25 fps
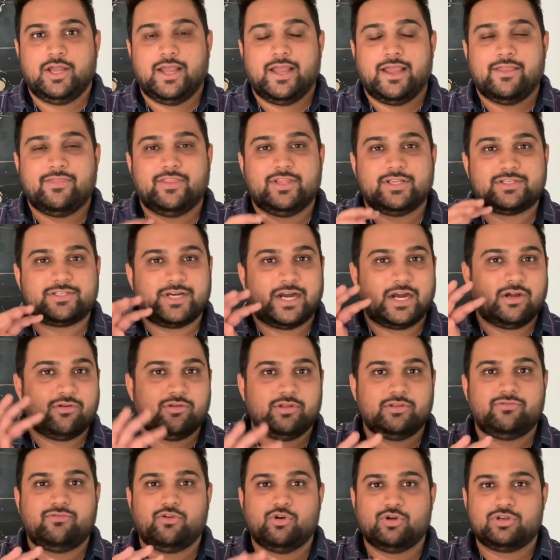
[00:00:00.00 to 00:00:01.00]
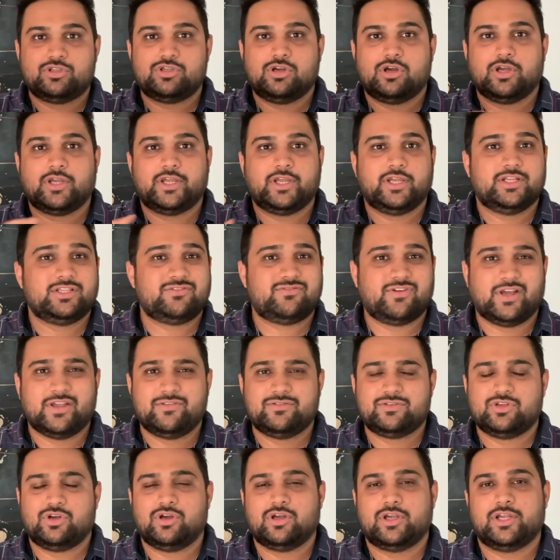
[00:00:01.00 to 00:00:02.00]
and they start with 4 sockets,
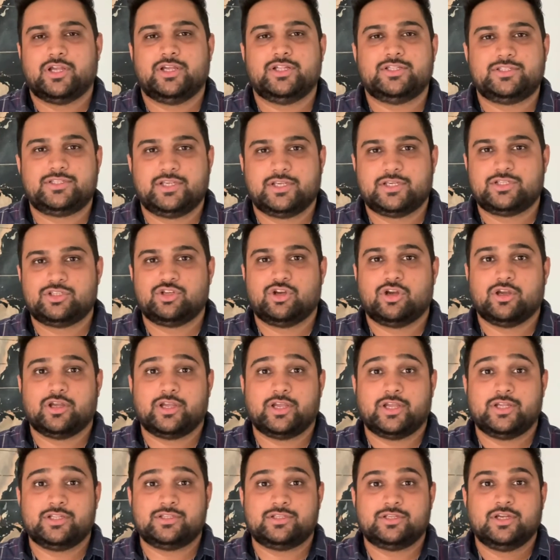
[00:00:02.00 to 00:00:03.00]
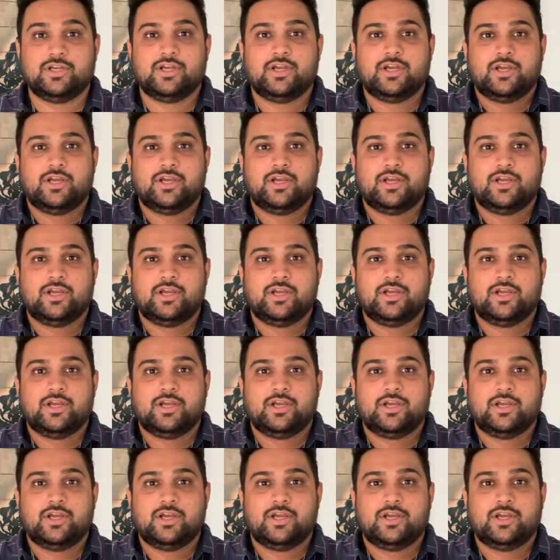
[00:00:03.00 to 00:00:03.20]
5 sockets, 6 sockets,